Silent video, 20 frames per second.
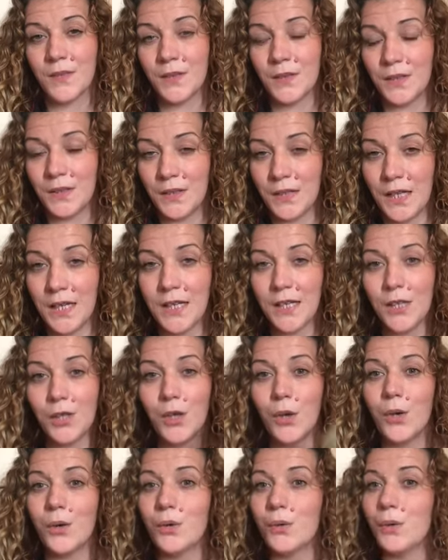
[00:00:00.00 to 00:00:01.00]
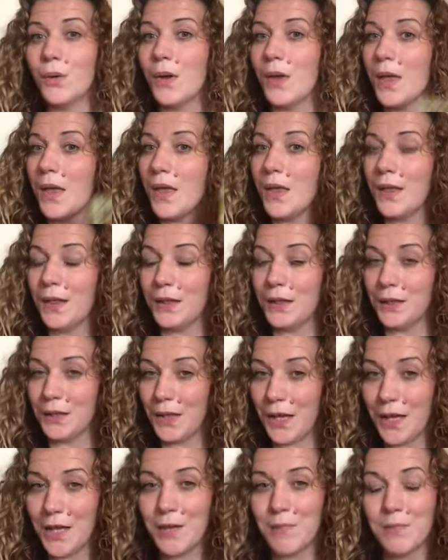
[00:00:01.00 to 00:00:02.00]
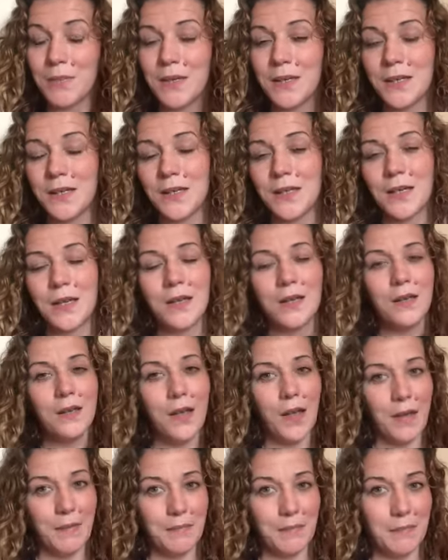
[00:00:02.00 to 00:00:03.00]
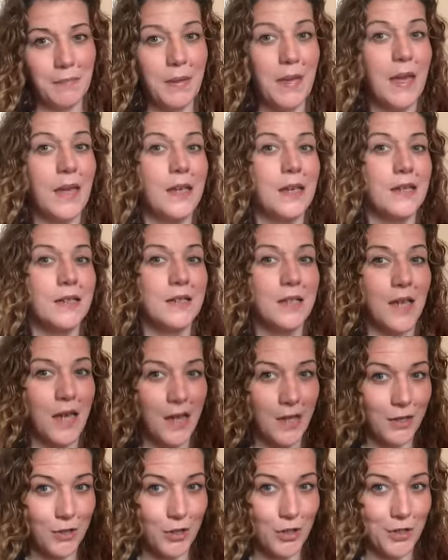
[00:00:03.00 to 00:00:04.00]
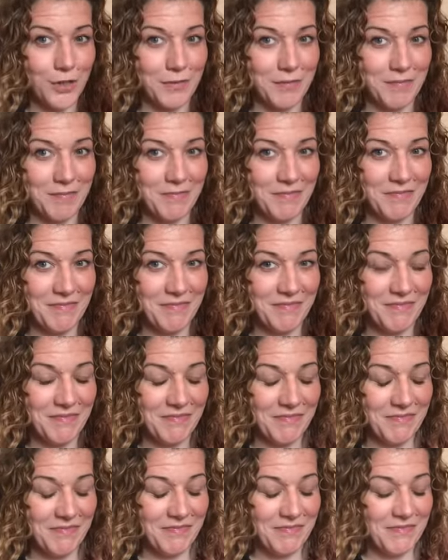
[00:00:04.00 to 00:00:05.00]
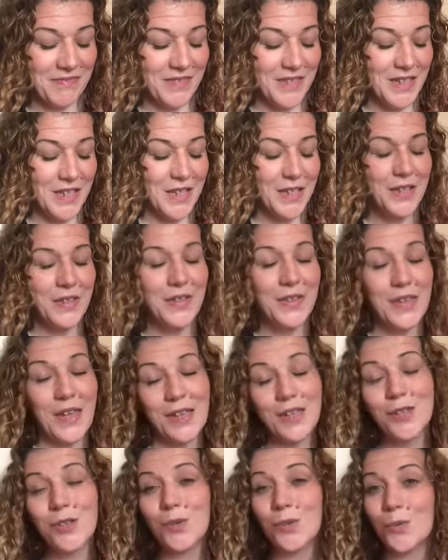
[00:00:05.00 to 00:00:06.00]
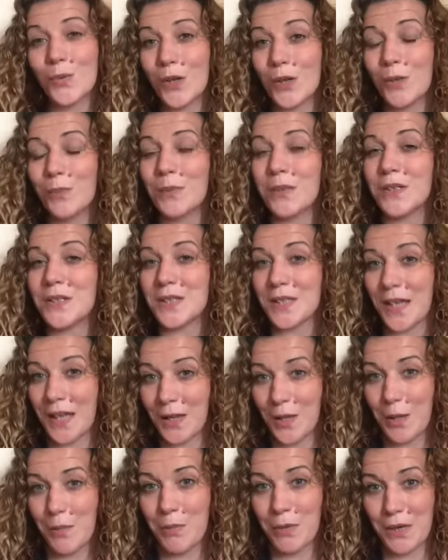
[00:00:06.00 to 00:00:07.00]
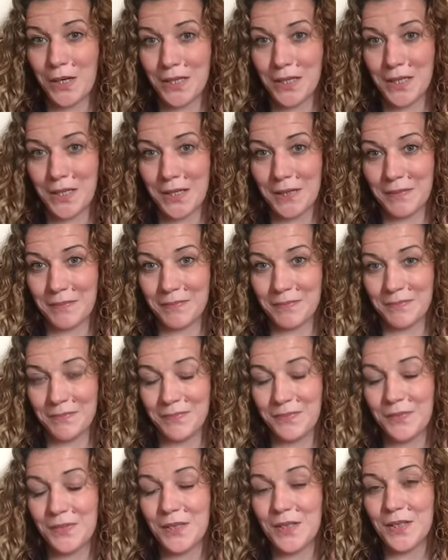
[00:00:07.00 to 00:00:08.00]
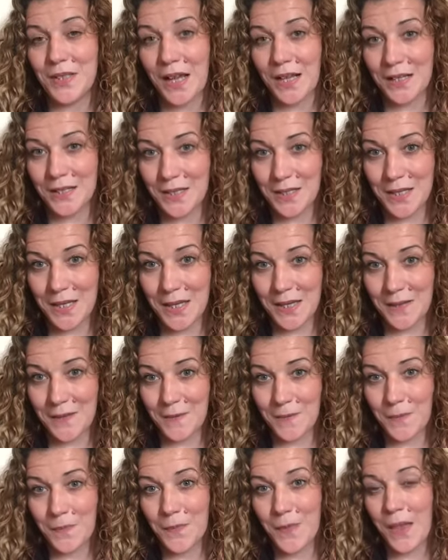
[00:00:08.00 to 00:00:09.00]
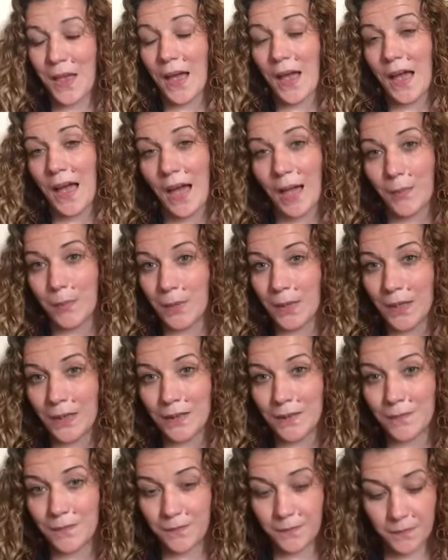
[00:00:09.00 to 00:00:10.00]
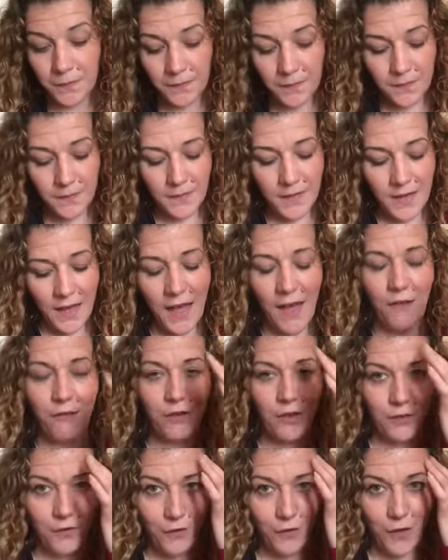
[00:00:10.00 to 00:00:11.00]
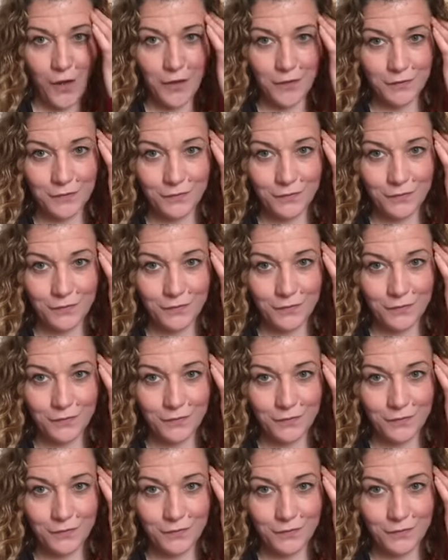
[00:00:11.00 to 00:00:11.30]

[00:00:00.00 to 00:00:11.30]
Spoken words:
Let it go, let it be, and pay attention. Then you will be celebrating, dancing, happy, having fun.